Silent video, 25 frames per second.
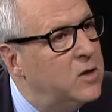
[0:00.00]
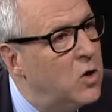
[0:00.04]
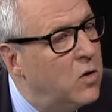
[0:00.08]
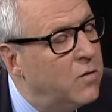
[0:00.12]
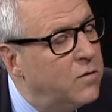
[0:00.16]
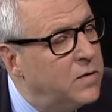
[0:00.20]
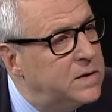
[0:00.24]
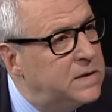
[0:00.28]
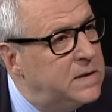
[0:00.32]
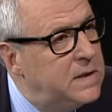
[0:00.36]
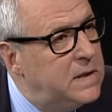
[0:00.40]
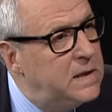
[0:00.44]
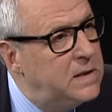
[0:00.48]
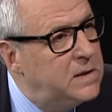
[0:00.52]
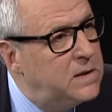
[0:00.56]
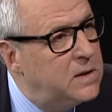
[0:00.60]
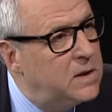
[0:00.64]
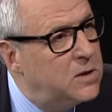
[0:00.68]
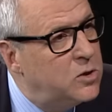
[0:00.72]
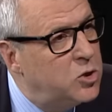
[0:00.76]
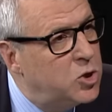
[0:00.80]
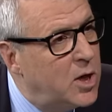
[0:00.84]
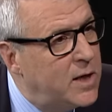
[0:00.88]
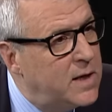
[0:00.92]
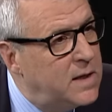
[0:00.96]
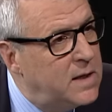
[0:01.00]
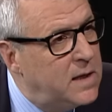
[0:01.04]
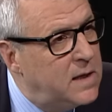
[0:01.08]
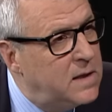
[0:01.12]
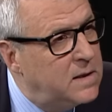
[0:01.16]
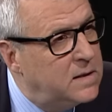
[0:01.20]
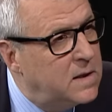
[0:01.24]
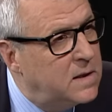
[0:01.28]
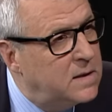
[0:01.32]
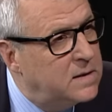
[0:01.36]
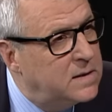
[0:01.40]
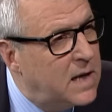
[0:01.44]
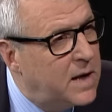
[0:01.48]
The overseas
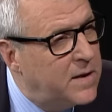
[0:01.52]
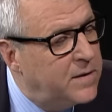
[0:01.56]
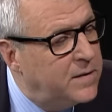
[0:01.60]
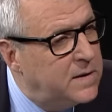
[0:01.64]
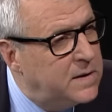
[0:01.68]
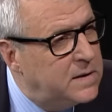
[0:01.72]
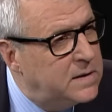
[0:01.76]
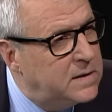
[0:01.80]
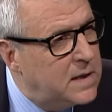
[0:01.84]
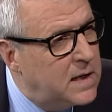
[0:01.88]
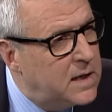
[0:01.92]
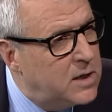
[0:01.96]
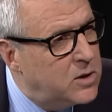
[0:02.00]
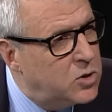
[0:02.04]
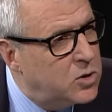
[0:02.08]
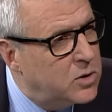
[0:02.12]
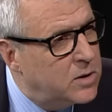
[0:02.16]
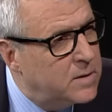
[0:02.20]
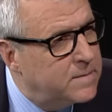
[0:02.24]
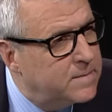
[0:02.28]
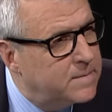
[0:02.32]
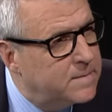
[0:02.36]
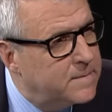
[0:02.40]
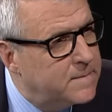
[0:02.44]
Chinese in Southeast Asia.